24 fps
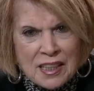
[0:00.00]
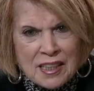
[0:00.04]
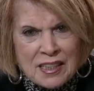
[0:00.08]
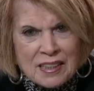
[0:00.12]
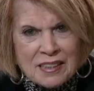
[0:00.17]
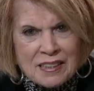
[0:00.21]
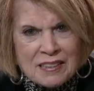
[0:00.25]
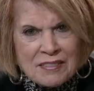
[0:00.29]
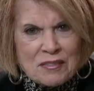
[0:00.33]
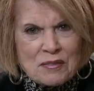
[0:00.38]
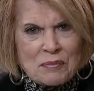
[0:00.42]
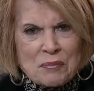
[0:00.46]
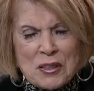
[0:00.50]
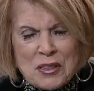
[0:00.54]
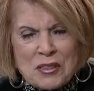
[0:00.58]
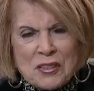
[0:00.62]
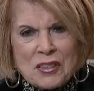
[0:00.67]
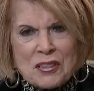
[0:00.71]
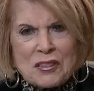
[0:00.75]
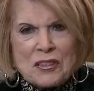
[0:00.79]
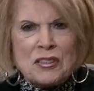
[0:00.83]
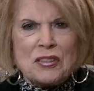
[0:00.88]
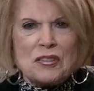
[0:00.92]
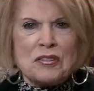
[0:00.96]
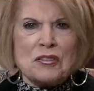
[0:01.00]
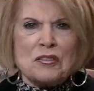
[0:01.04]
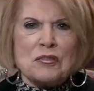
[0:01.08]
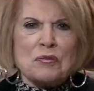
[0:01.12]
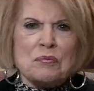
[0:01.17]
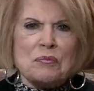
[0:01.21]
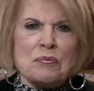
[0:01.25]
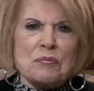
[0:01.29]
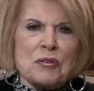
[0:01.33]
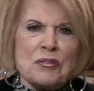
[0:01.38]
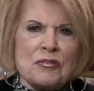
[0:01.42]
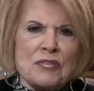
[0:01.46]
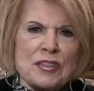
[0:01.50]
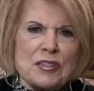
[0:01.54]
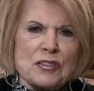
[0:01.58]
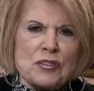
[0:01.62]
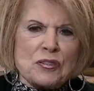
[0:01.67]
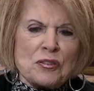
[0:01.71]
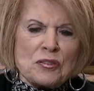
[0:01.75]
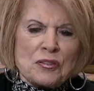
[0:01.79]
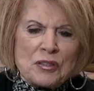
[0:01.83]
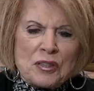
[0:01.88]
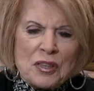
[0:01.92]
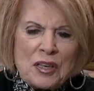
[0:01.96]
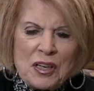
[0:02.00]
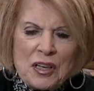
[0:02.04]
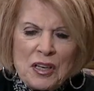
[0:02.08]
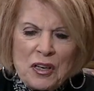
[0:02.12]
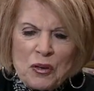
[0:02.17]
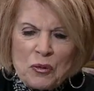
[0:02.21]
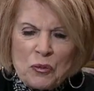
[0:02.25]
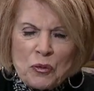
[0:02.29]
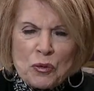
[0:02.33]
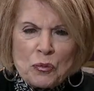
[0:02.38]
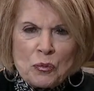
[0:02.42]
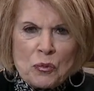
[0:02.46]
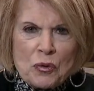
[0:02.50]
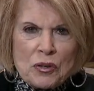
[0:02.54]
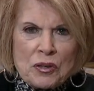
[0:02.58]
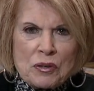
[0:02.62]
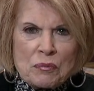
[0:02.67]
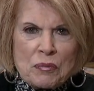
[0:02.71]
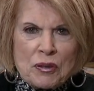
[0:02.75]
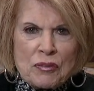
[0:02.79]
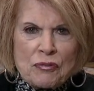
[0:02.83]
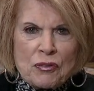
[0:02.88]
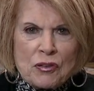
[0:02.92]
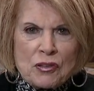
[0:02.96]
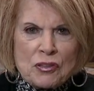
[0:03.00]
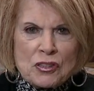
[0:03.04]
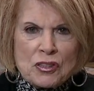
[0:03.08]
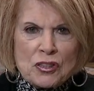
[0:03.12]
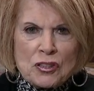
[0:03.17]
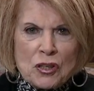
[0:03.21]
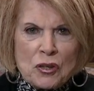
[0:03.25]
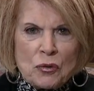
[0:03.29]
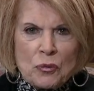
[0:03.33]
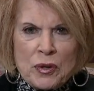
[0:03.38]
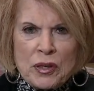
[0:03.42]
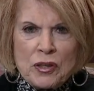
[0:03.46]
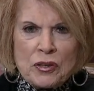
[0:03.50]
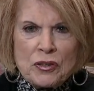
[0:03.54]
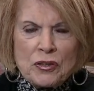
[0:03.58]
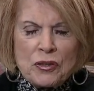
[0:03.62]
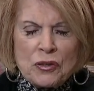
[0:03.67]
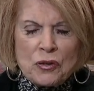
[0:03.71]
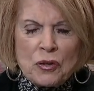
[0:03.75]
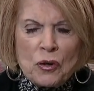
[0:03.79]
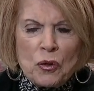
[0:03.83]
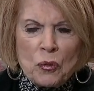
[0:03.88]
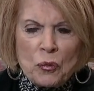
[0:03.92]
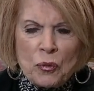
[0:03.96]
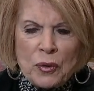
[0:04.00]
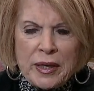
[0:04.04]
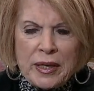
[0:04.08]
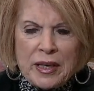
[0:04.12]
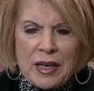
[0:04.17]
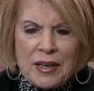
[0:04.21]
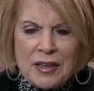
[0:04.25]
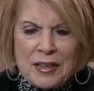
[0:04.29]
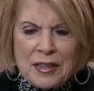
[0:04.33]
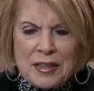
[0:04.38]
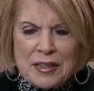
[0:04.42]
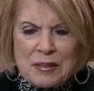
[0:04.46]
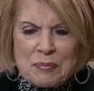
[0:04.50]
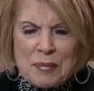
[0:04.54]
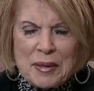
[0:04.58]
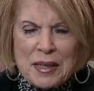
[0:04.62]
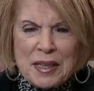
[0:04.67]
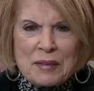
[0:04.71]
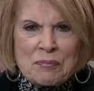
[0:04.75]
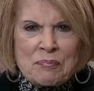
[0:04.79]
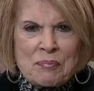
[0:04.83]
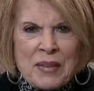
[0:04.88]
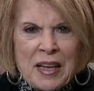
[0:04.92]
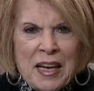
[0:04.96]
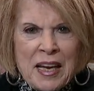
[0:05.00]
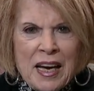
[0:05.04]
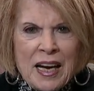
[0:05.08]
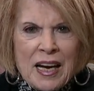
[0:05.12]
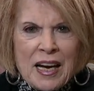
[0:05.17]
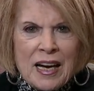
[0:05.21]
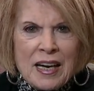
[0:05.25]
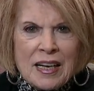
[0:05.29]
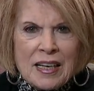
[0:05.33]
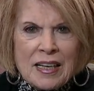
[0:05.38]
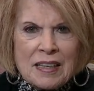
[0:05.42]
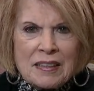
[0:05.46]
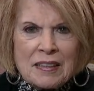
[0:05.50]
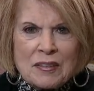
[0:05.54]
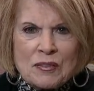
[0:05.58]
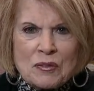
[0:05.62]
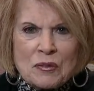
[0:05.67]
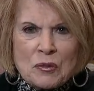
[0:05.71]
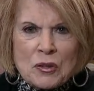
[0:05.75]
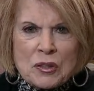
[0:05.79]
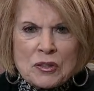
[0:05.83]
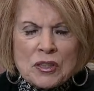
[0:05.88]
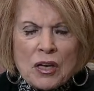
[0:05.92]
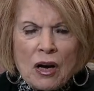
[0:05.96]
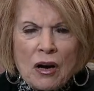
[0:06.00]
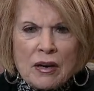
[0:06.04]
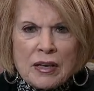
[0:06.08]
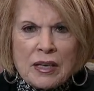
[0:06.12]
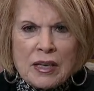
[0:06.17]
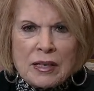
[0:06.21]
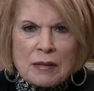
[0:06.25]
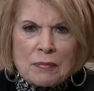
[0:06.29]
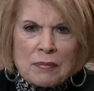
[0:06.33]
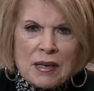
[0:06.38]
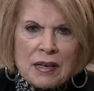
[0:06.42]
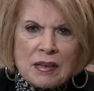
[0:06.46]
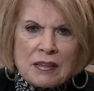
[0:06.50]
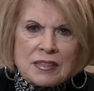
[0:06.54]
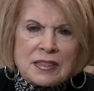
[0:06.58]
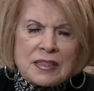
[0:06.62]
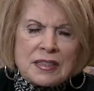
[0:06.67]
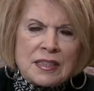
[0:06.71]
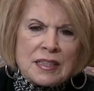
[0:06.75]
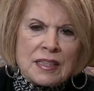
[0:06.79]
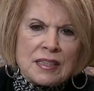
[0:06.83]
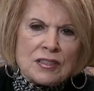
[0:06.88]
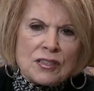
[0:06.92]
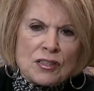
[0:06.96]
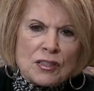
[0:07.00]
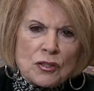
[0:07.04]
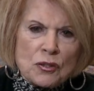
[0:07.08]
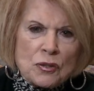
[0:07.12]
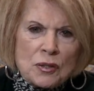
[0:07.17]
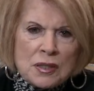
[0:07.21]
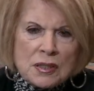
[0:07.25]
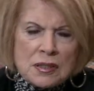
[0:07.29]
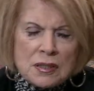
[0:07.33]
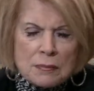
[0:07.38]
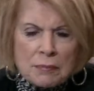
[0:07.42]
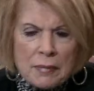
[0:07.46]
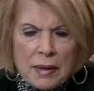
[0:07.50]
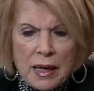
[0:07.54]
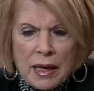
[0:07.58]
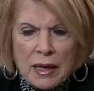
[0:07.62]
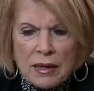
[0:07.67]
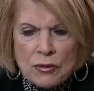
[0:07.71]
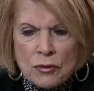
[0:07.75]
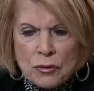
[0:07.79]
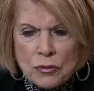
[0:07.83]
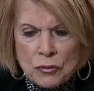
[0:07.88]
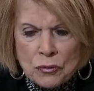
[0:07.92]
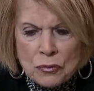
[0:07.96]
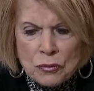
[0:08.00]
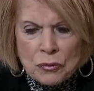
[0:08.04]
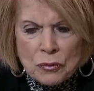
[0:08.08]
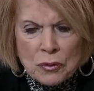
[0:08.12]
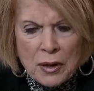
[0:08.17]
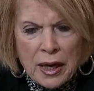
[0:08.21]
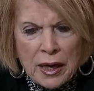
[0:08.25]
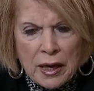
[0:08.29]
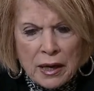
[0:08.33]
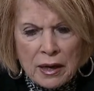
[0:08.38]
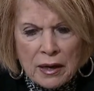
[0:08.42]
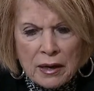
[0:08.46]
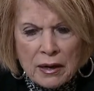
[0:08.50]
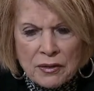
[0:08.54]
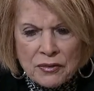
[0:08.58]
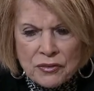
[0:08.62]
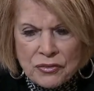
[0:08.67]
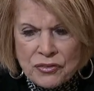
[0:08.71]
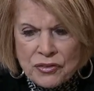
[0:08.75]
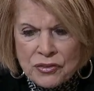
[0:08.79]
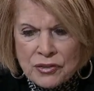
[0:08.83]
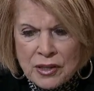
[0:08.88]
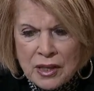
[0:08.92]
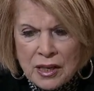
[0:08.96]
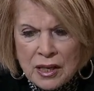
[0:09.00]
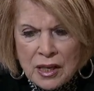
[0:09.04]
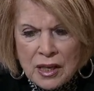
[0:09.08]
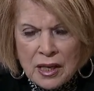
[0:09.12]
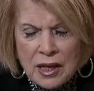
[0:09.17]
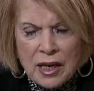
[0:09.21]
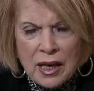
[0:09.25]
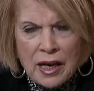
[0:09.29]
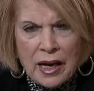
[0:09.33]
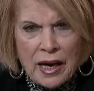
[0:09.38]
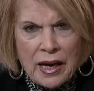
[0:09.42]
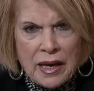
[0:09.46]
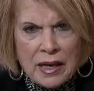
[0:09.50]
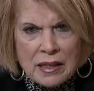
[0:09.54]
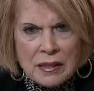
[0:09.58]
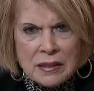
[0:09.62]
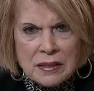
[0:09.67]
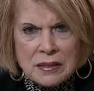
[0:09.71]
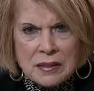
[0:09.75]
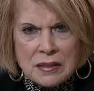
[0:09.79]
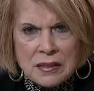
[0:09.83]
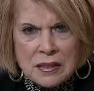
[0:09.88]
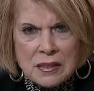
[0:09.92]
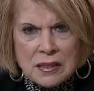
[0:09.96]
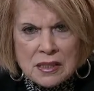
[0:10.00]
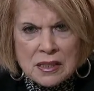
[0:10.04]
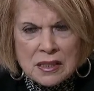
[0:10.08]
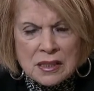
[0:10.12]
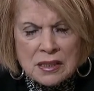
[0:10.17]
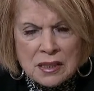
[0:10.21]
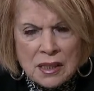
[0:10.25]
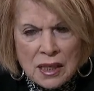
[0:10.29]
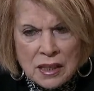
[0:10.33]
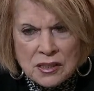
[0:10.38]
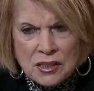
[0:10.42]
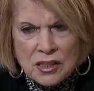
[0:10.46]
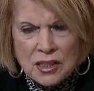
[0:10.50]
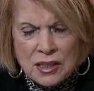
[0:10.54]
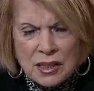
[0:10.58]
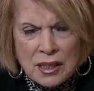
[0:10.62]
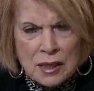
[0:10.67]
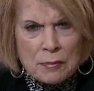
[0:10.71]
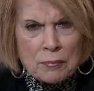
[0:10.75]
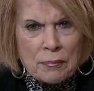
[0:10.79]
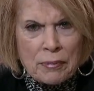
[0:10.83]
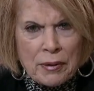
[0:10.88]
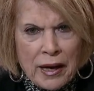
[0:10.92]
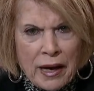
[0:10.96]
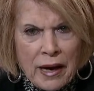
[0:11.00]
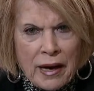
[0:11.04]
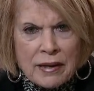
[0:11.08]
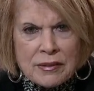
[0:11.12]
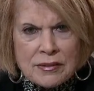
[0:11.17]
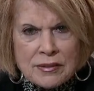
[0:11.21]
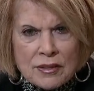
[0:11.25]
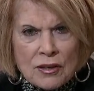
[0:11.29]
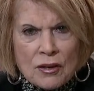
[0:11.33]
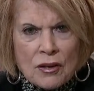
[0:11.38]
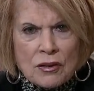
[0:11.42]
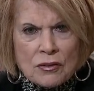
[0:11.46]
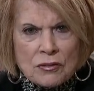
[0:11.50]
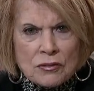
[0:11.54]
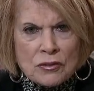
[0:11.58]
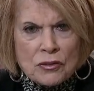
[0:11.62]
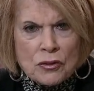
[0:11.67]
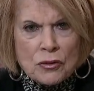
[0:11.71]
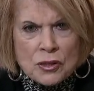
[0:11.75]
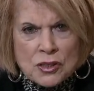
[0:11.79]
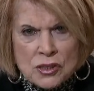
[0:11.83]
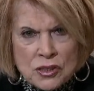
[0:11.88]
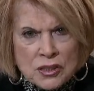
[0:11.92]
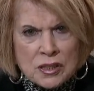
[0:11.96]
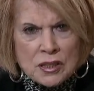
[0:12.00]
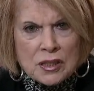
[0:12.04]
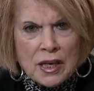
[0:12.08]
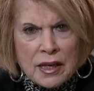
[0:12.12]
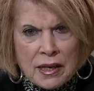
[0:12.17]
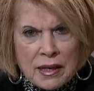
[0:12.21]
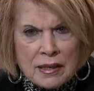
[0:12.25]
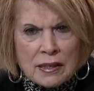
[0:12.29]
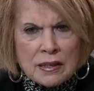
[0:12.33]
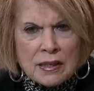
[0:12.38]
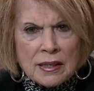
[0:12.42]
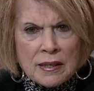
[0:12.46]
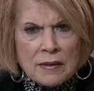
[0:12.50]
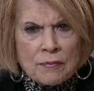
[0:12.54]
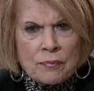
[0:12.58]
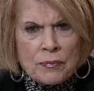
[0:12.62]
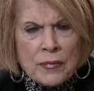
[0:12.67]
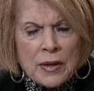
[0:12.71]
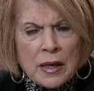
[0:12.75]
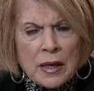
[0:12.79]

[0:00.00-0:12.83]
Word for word: I mentioned to Professor Woodward before the show, we could do a whole week on it, but we're talking about C.S. Lewis, a man who has had such an impact on Christianity.